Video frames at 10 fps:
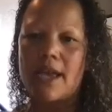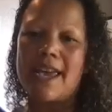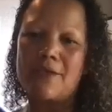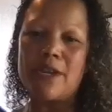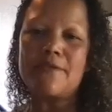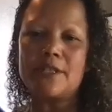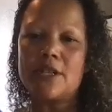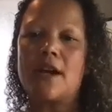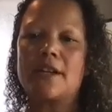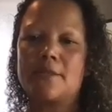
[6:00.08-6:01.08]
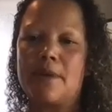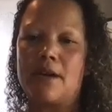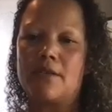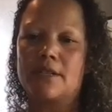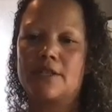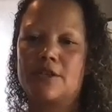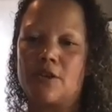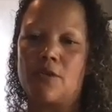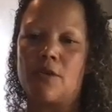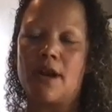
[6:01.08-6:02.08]
And we even talked about,
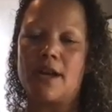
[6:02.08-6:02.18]
so